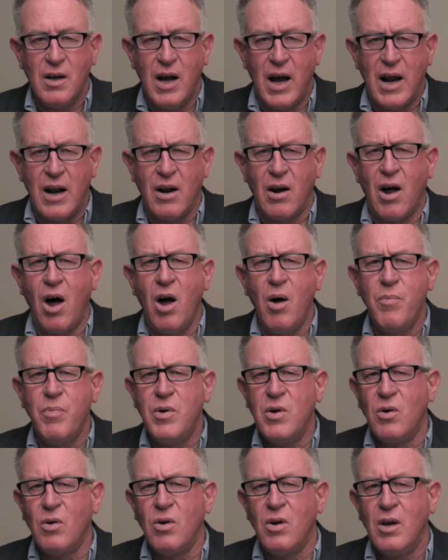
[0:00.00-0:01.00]
And I hope
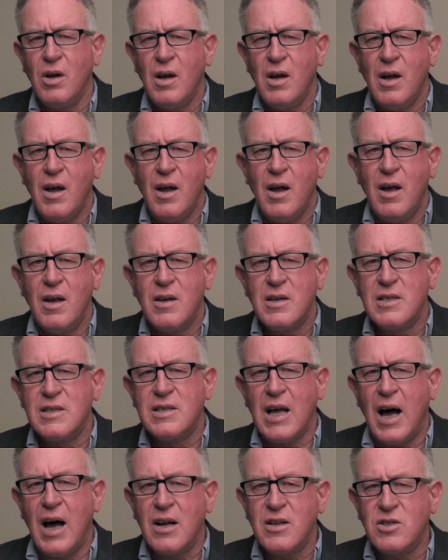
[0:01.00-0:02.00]
you'll
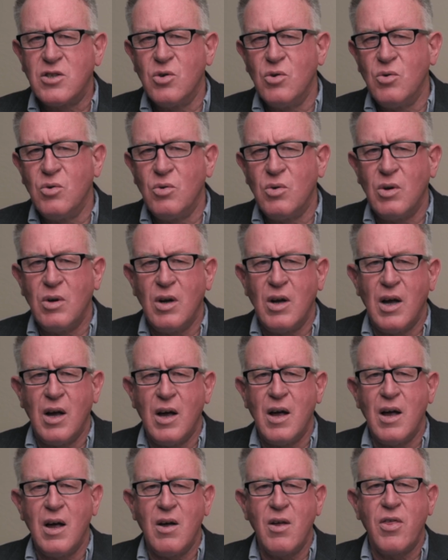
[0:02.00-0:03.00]
start to
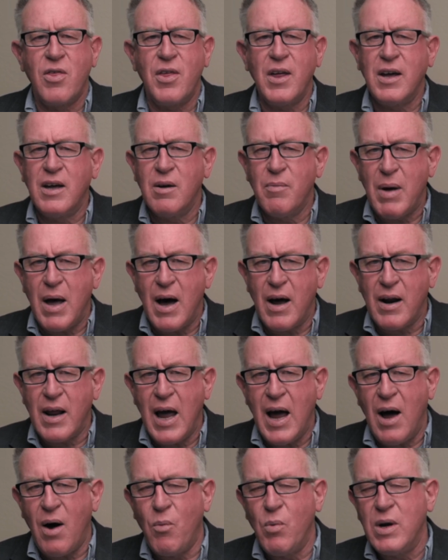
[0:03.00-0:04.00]
think about
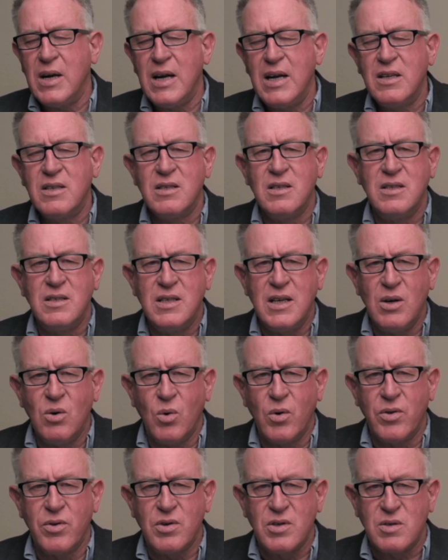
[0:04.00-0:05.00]
how we need to deal
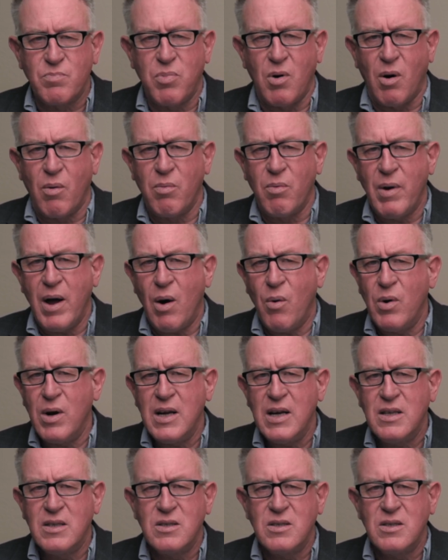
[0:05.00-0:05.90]
with this problem, how we need